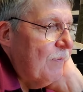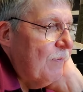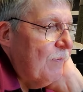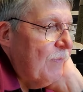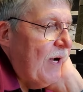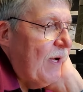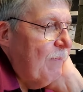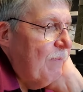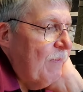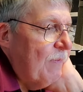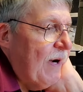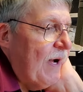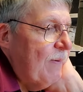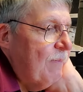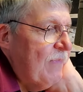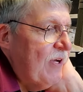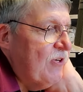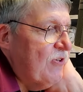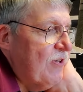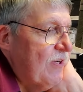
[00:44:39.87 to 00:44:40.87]
My
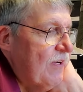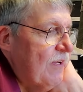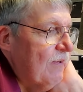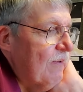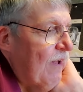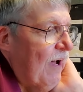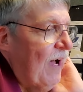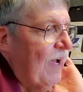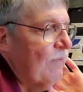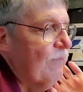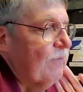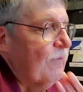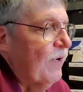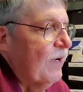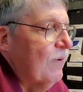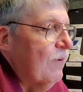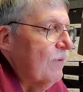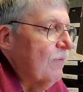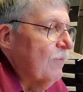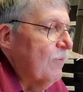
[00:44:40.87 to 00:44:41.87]
mission in life
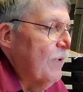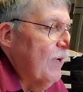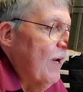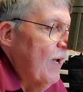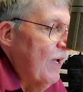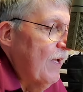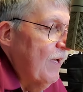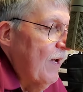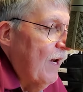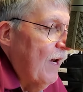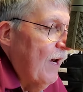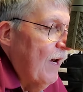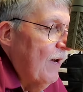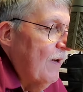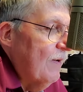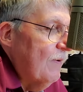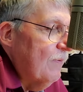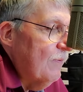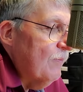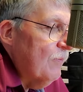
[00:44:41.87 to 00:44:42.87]
when
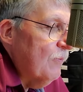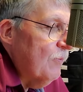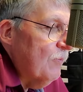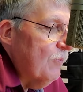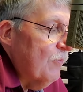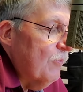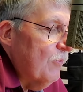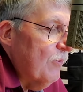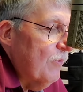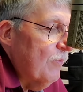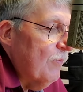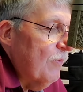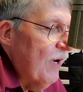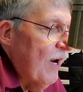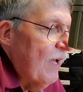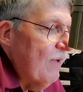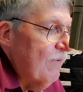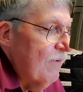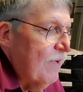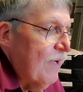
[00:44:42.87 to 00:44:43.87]
I when
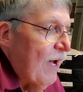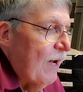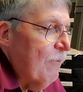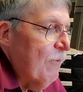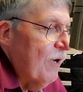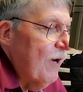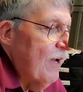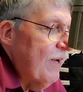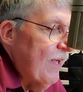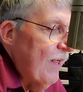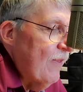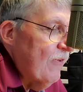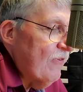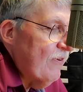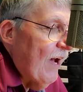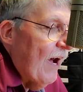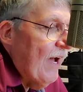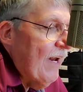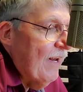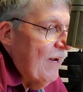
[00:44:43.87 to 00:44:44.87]
I went on the other
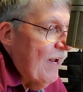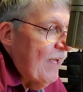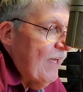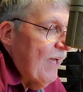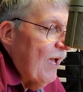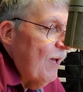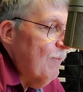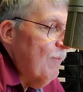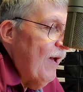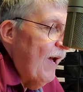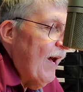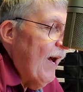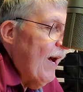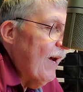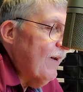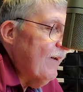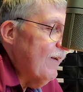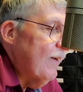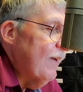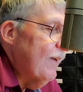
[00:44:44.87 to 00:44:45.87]
side and I came
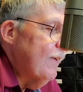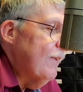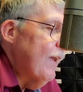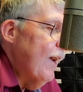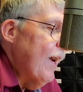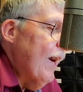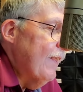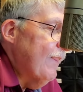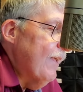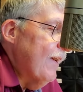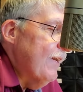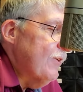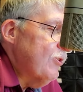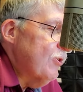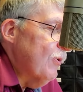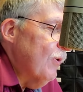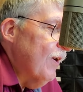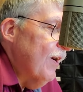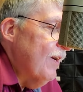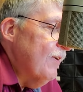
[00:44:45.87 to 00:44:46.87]
back and I had that
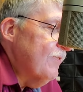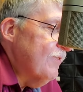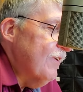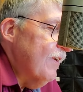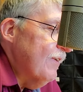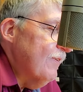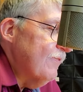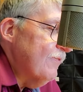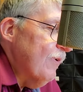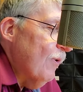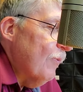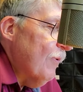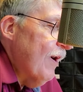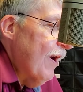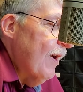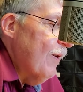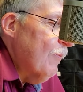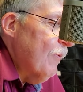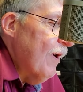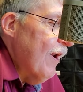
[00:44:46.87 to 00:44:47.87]
choice, and so
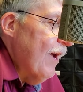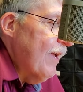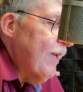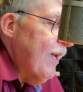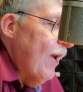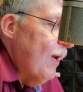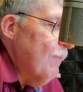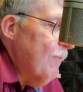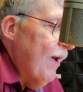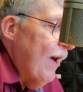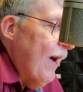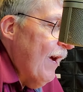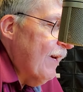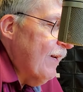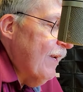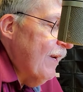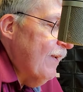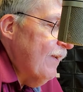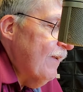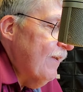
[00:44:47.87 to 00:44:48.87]
when I came back
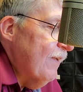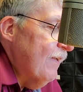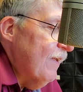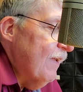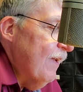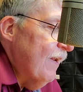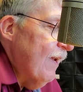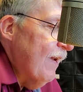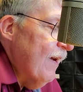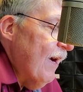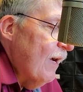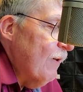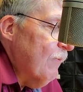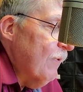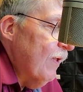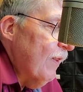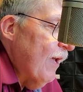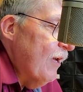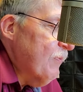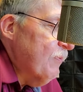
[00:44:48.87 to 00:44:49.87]
and I
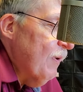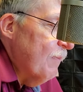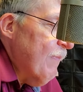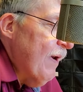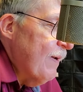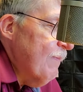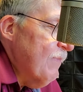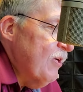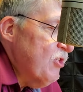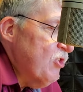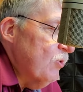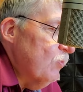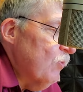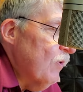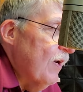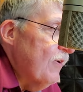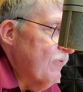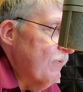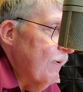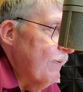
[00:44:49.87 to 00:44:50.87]
realized what my mission
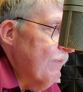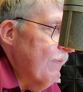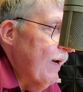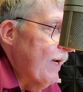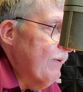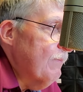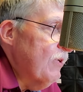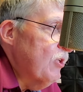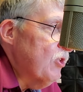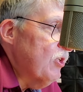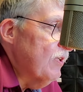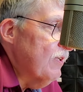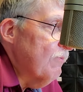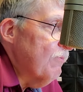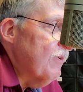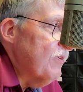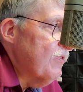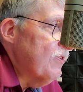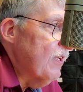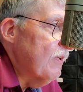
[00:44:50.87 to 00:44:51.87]
was, and my mission
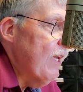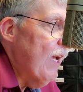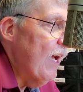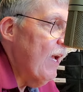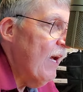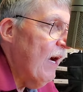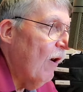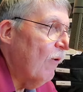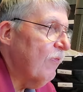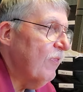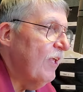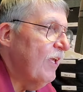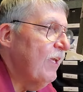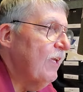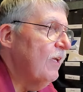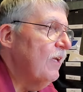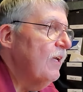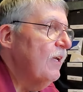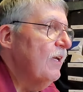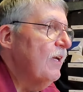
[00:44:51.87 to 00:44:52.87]
was to get
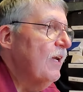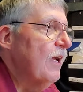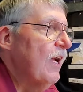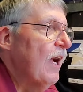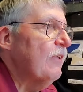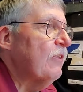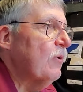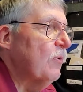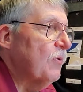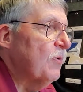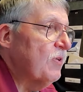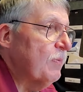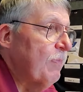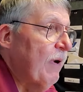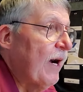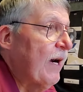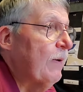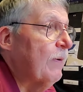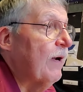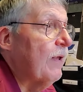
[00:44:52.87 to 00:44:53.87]
healthy and to
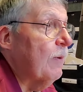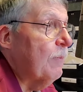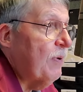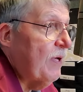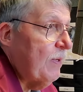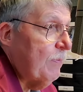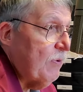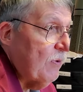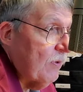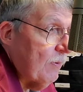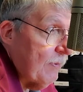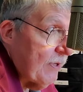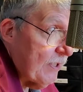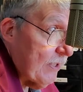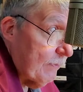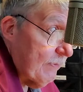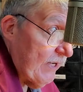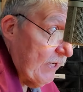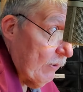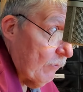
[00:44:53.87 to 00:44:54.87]
inspire other people to
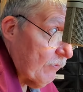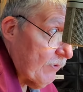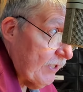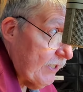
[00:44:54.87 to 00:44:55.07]
become healthy,